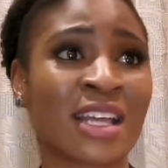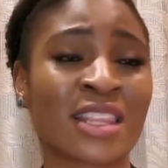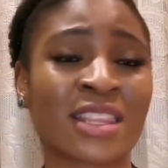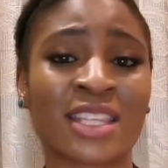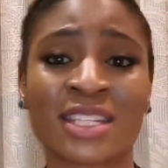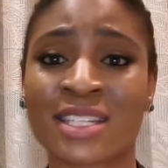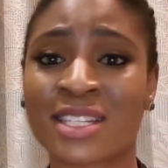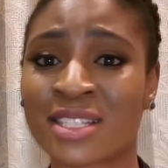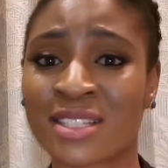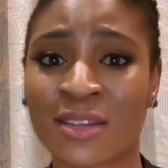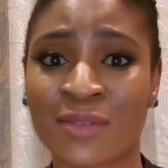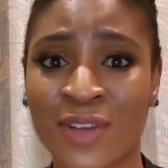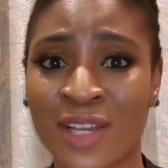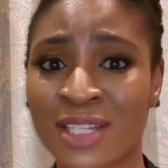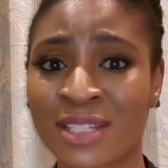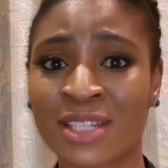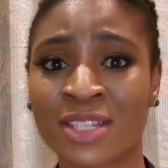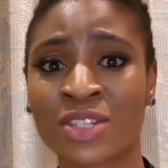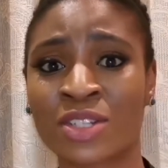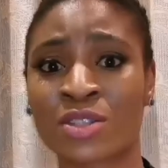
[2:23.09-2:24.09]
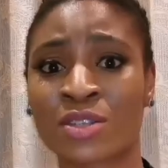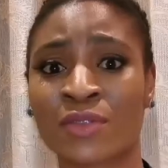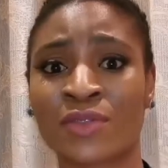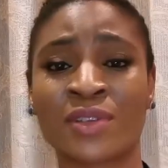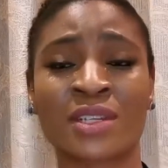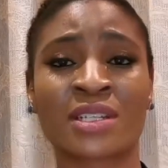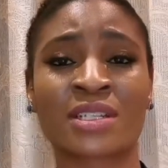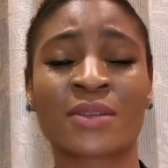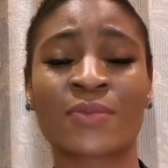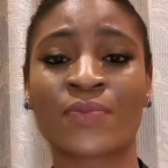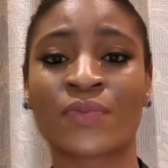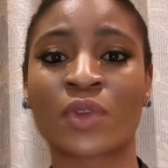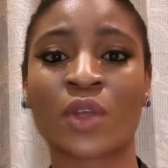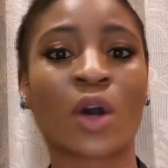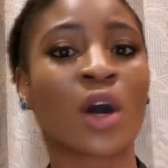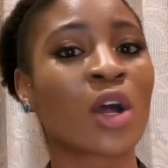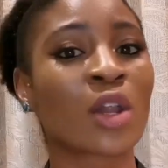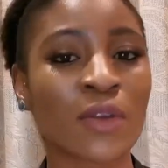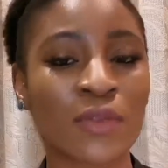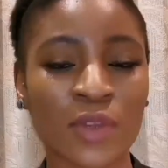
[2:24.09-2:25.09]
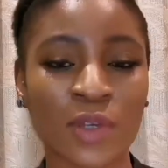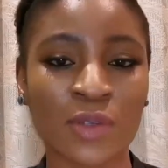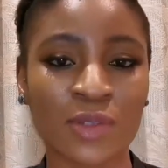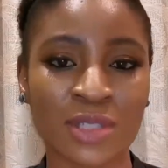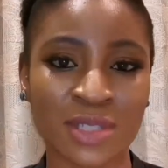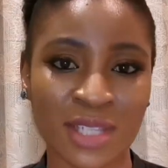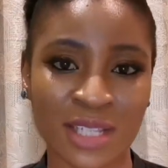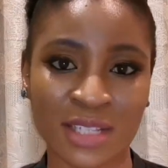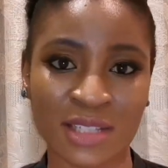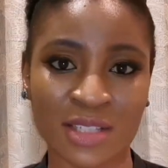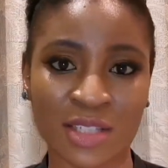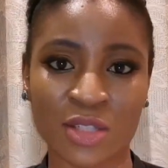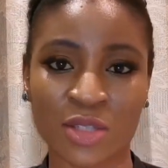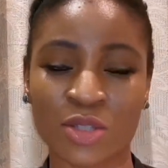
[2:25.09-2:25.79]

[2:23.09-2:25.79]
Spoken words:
the disadvantages of it, all of those things.